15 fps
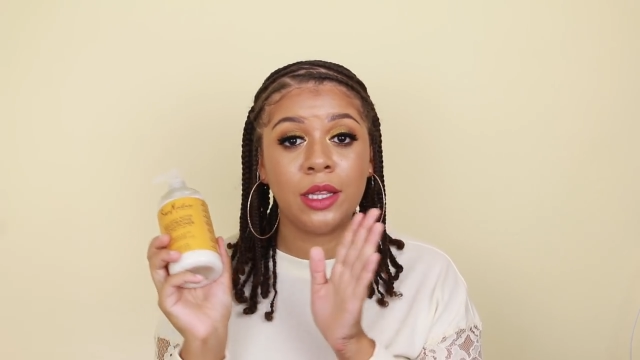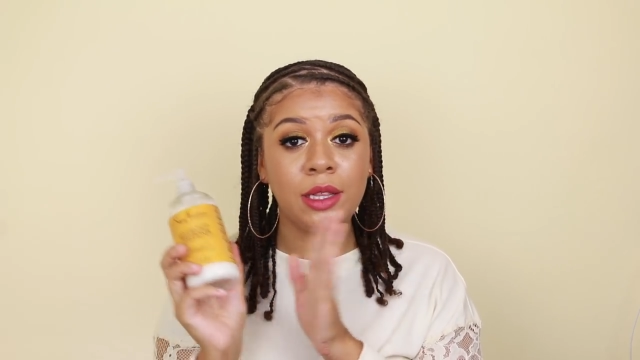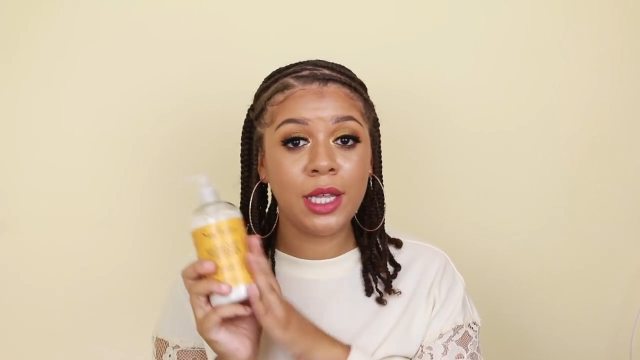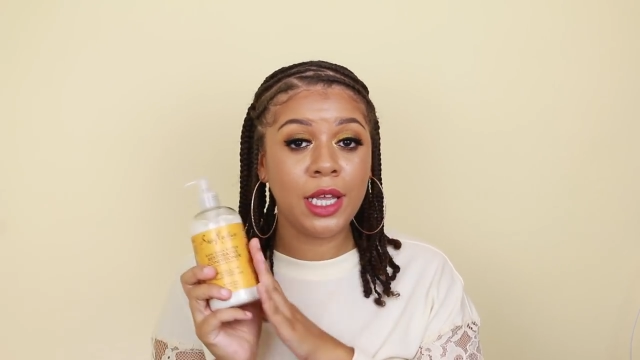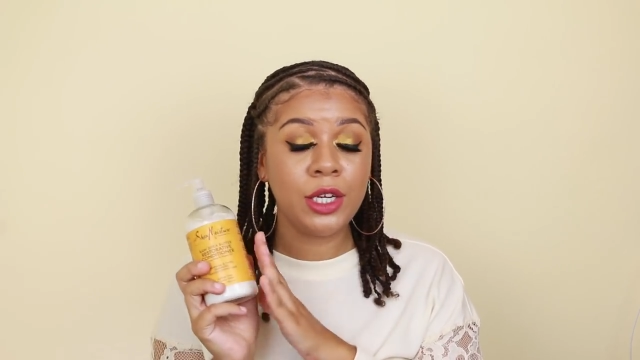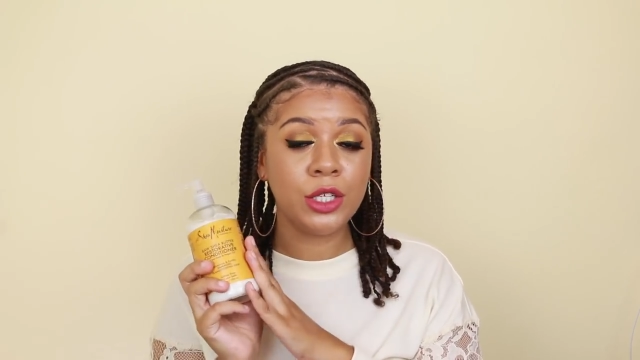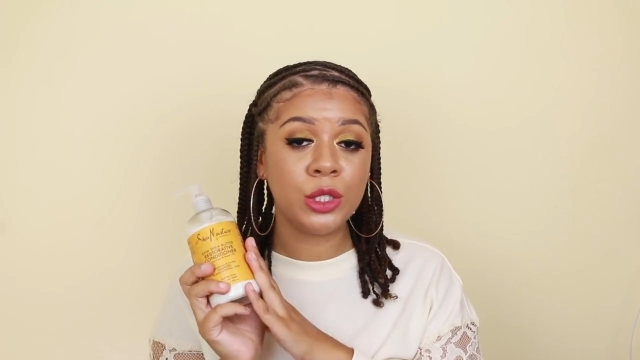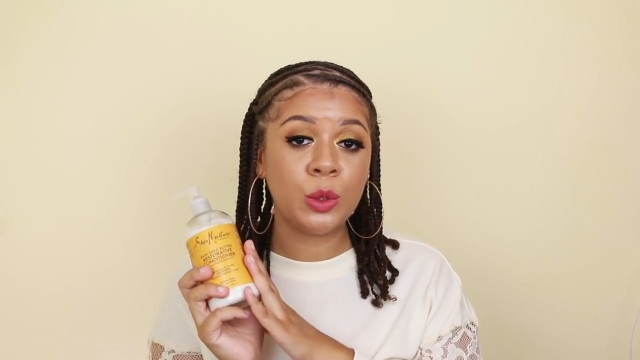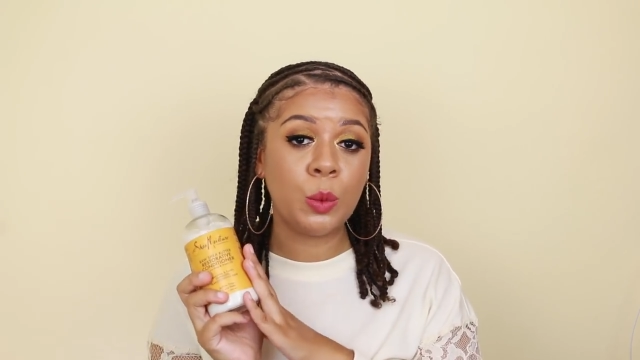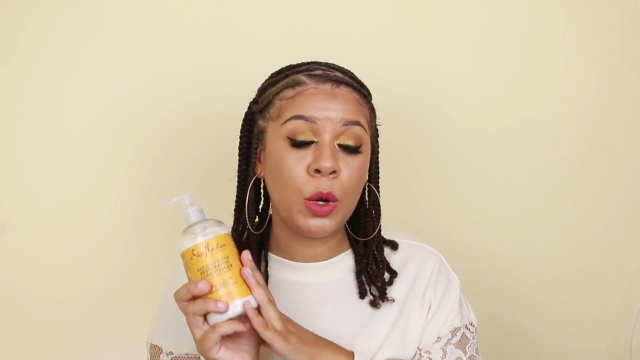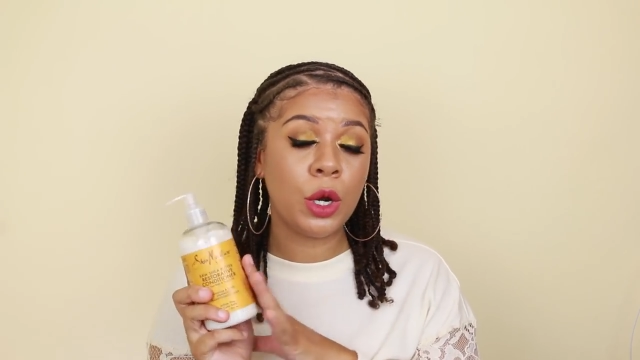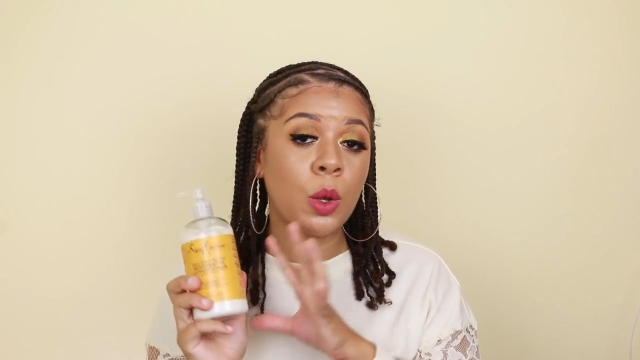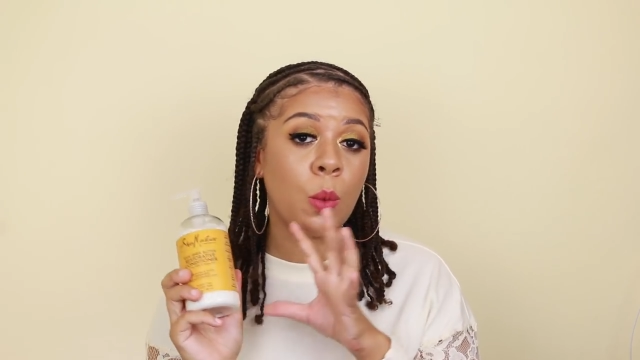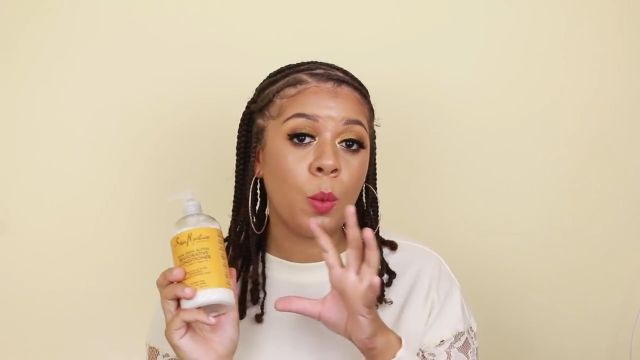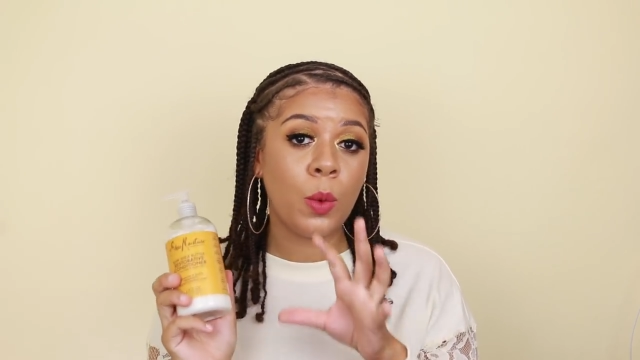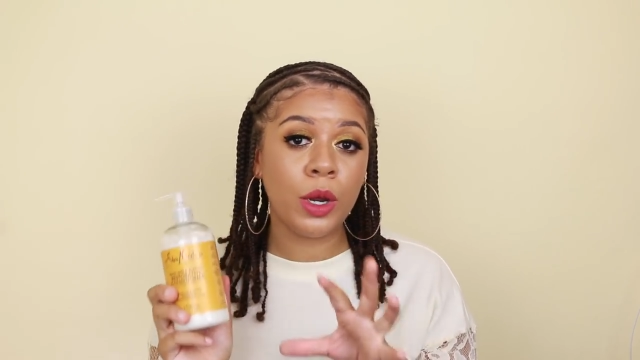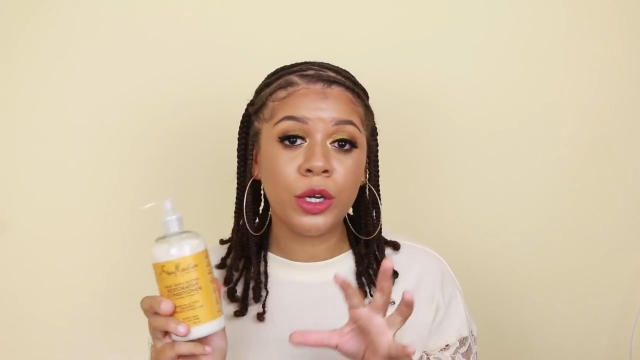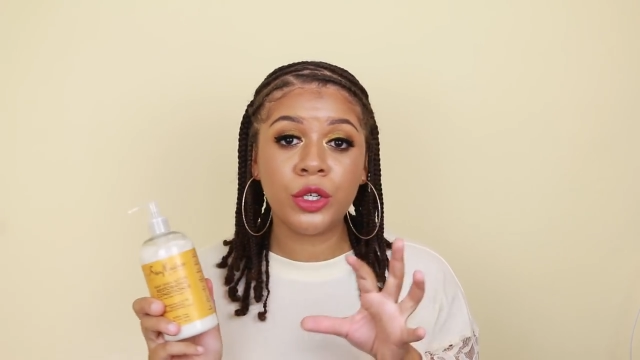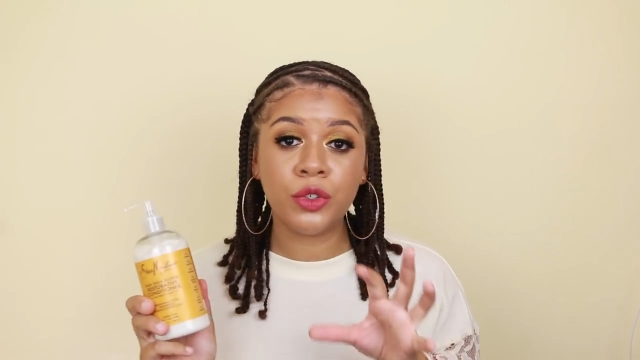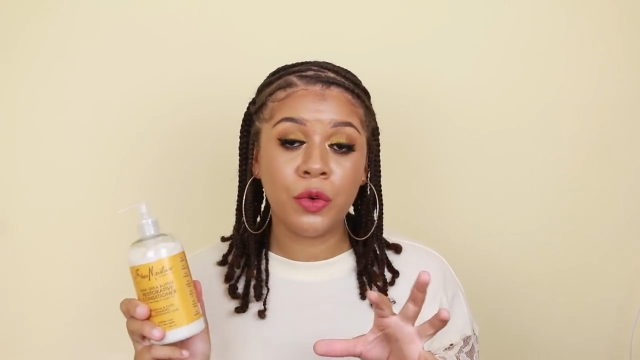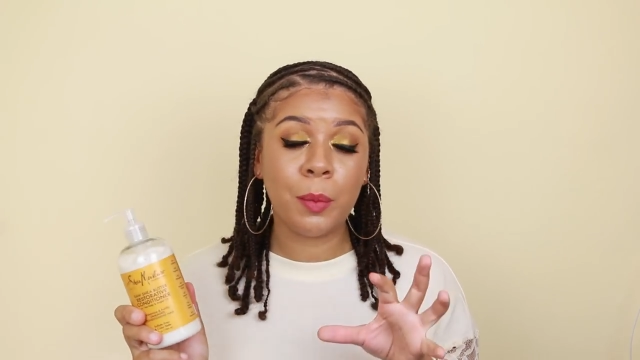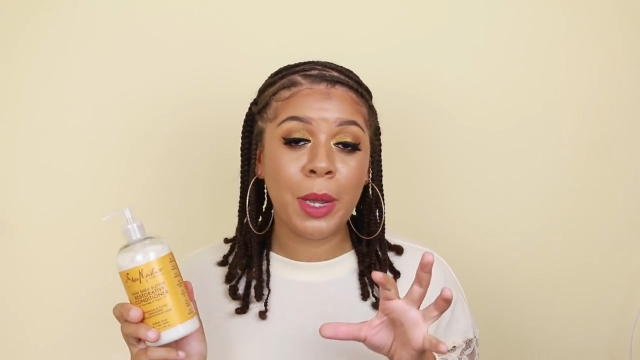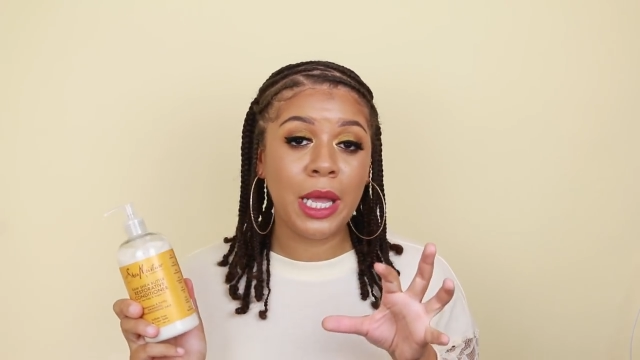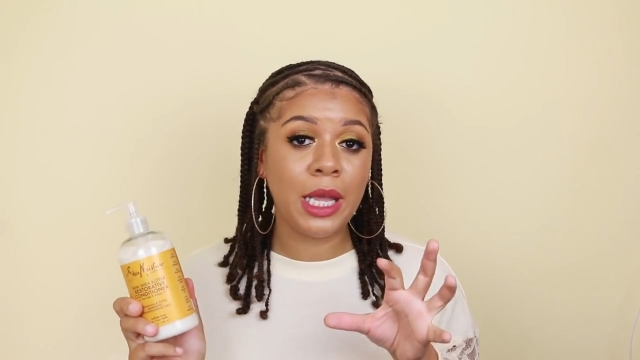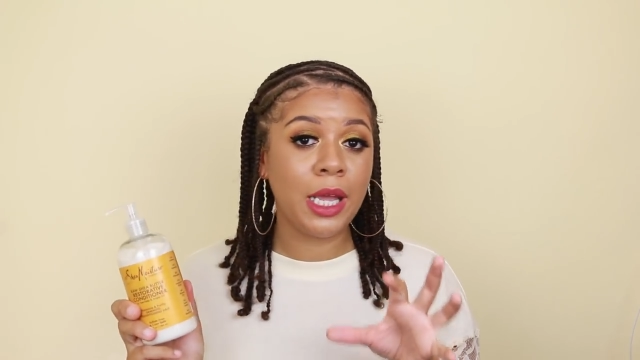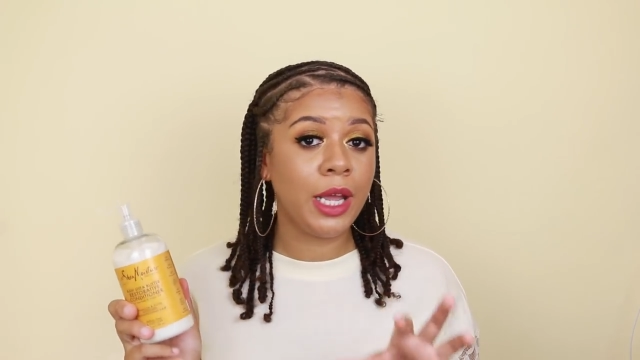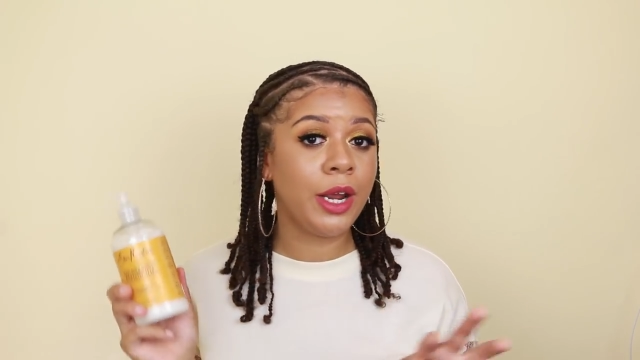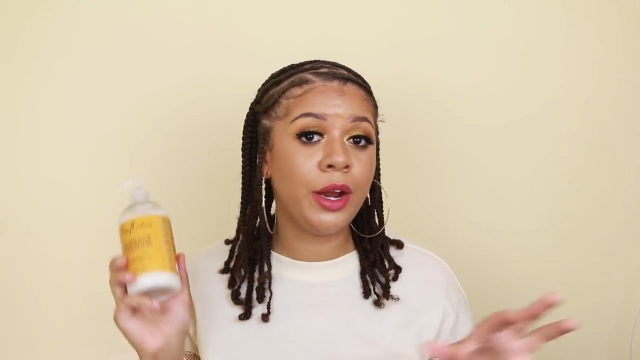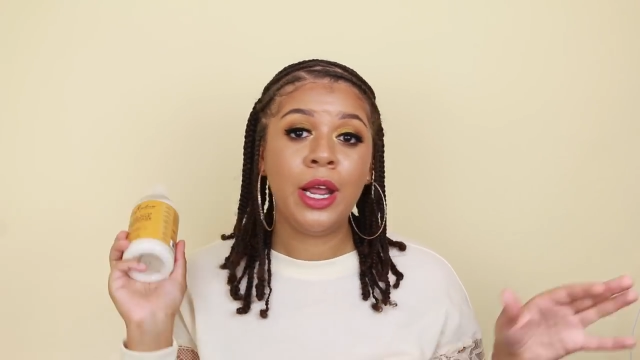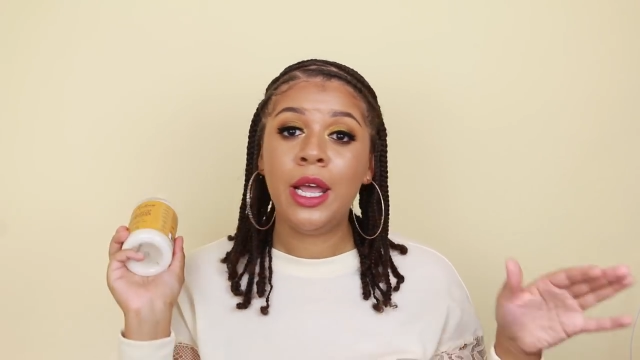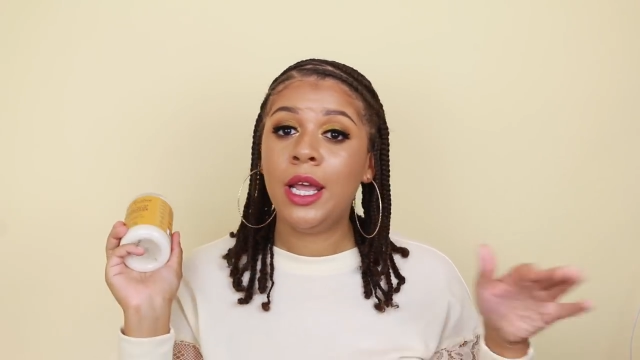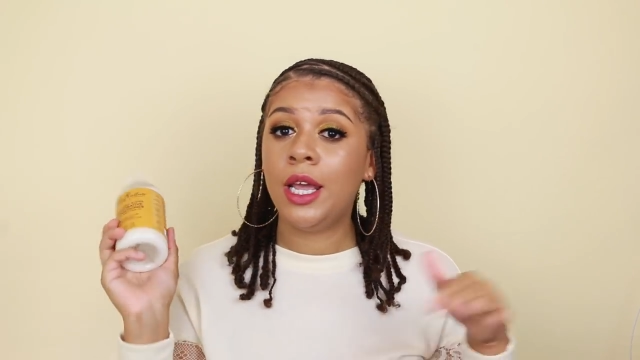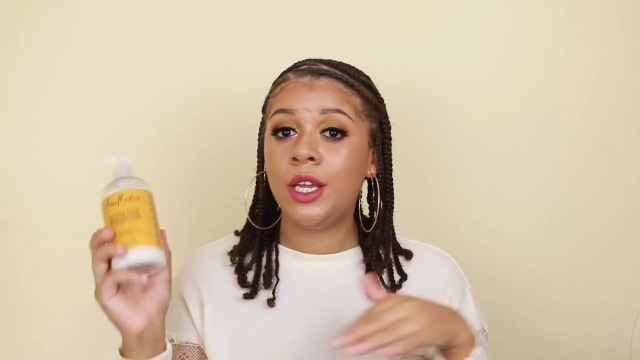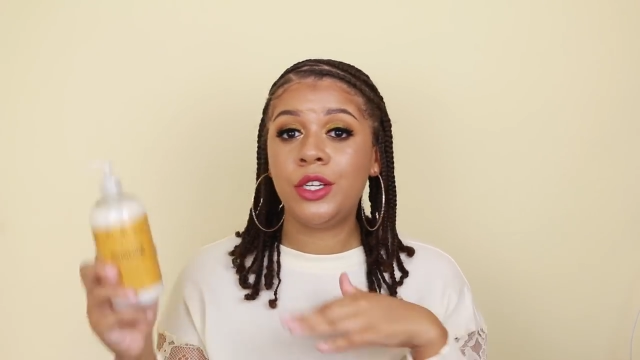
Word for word: They just work wonders for my hair.